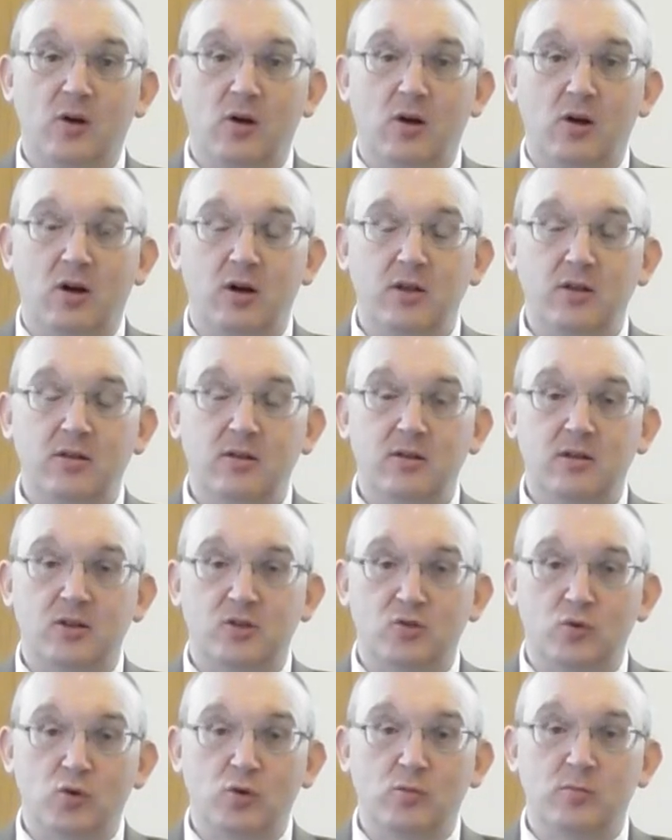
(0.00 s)
God,
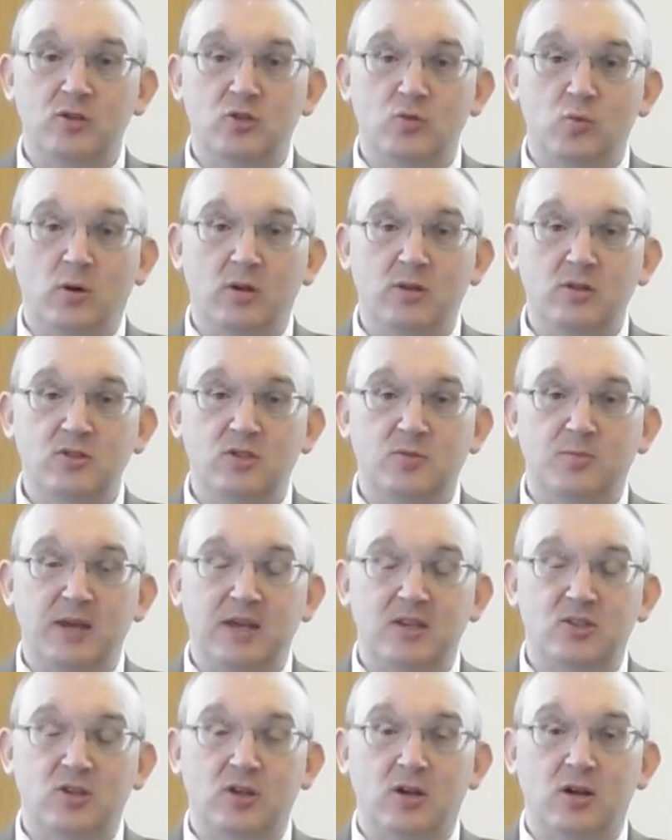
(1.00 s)
as Romans 1
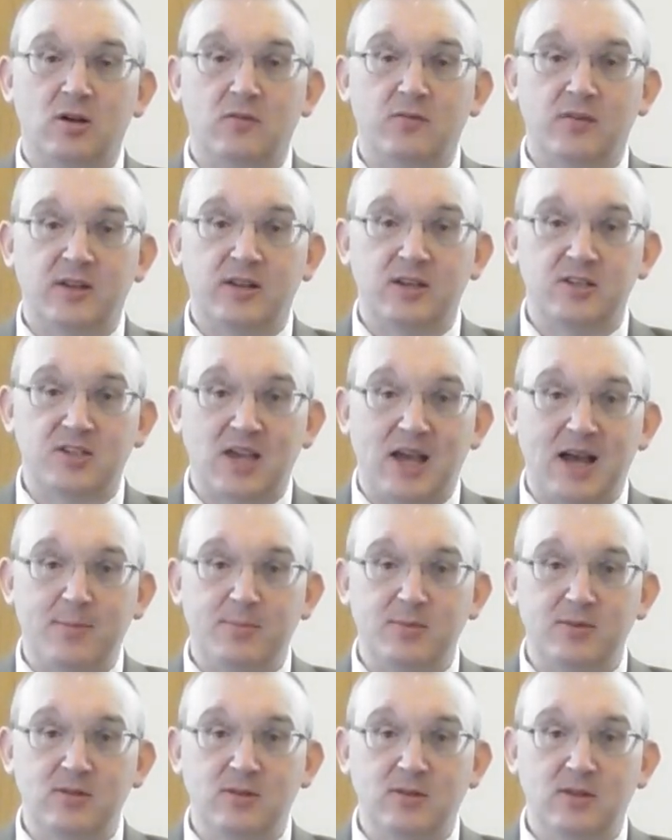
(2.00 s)
speaks of, and as
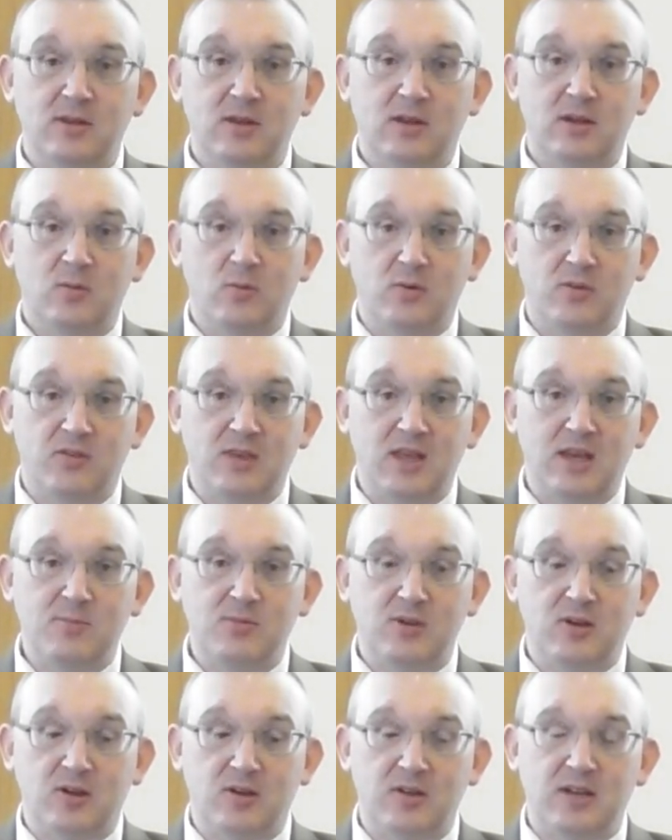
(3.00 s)
happened with
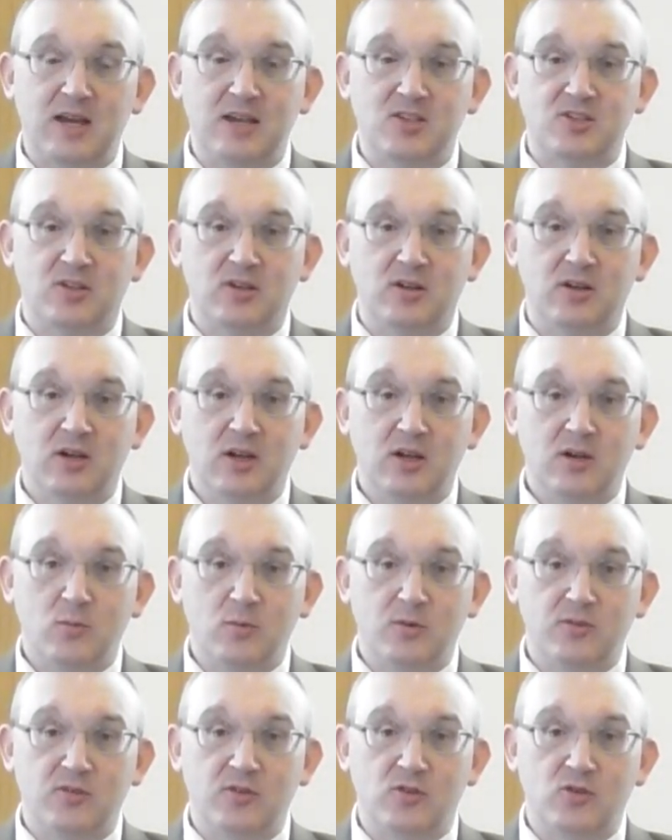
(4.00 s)
Nebuchadnezzar,
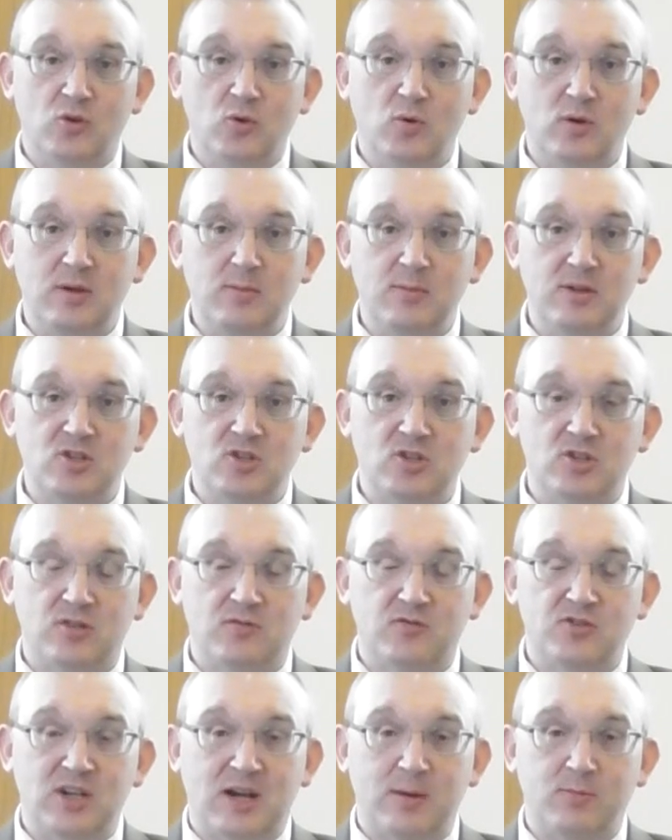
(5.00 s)
with the two images
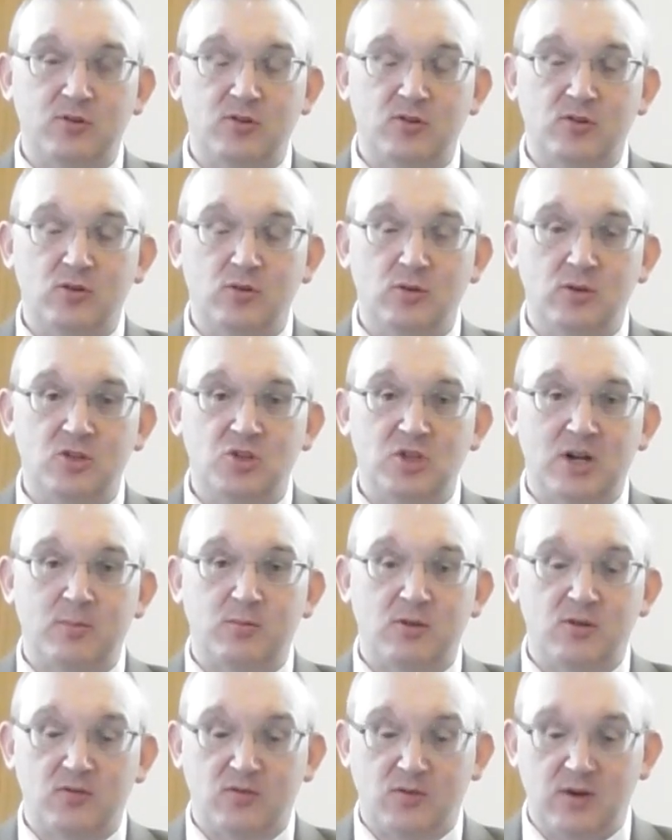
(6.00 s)
of chapter 2 and
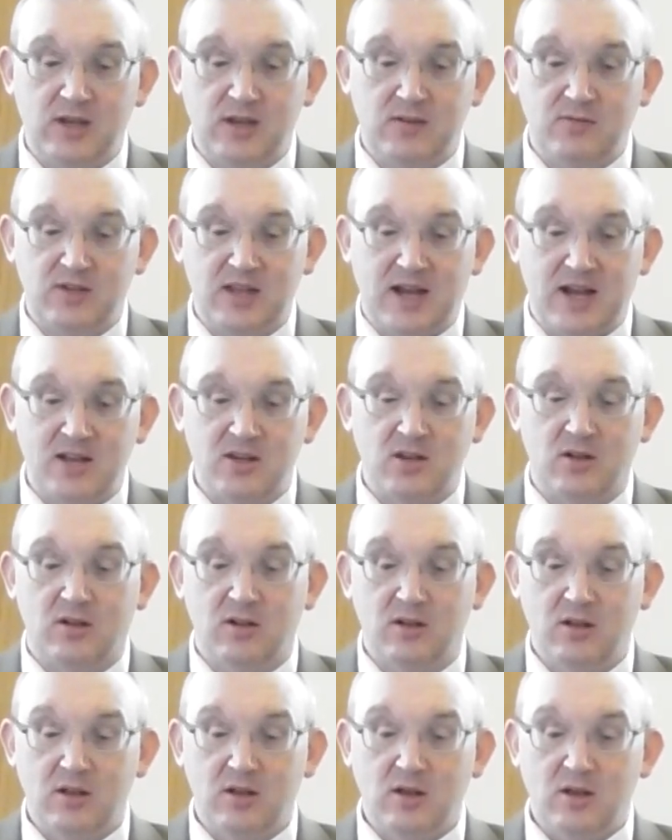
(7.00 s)
chapter 3 of
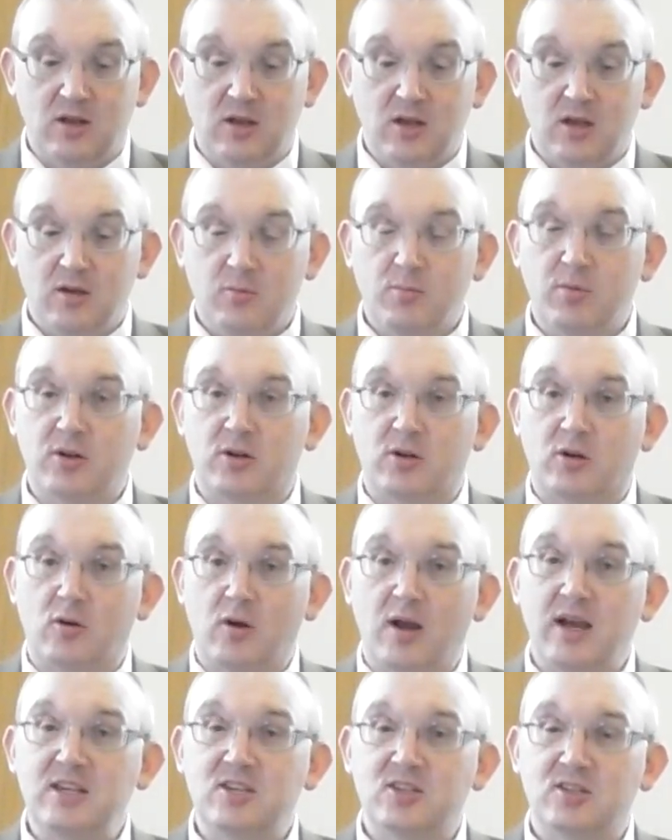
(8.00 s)
Daniel, but
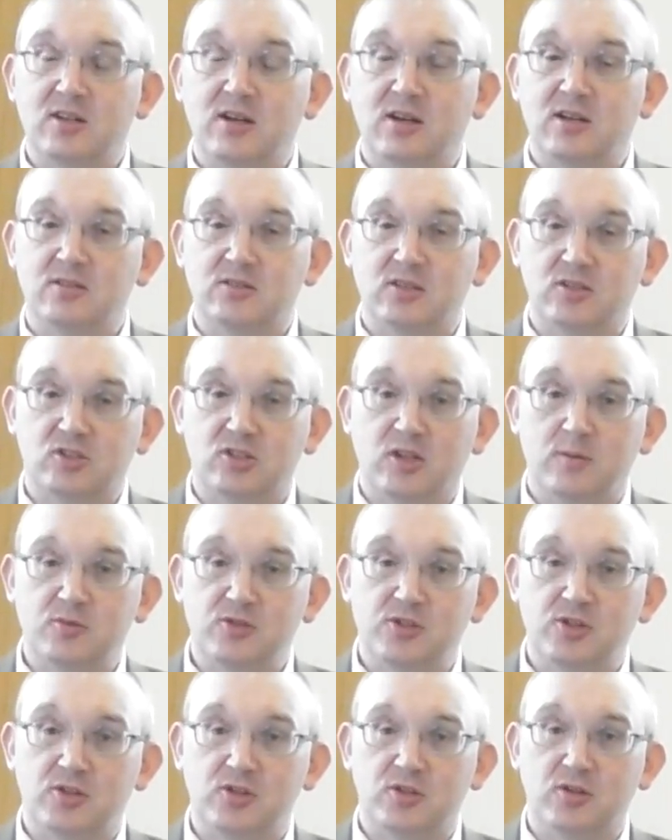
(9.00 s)
Christ as the
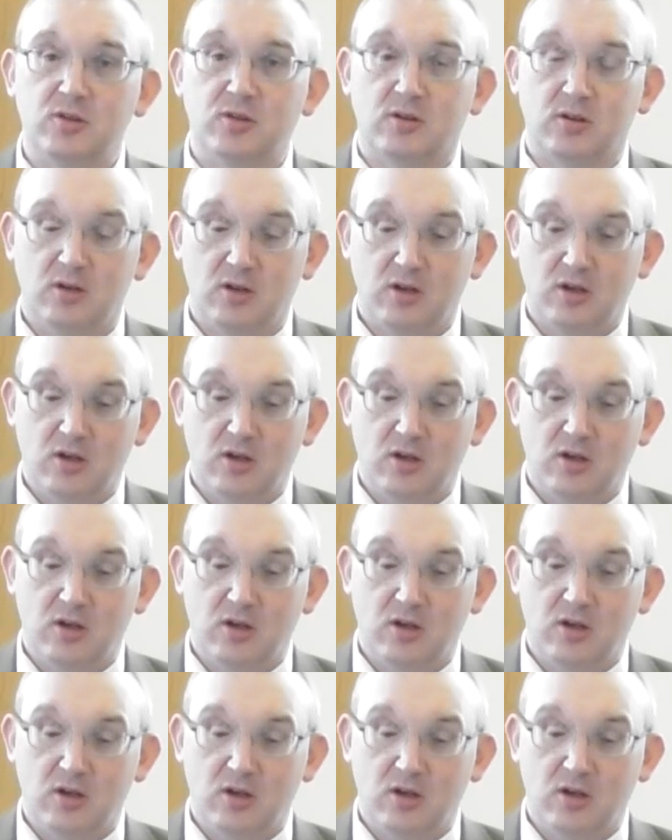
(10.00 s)
substitute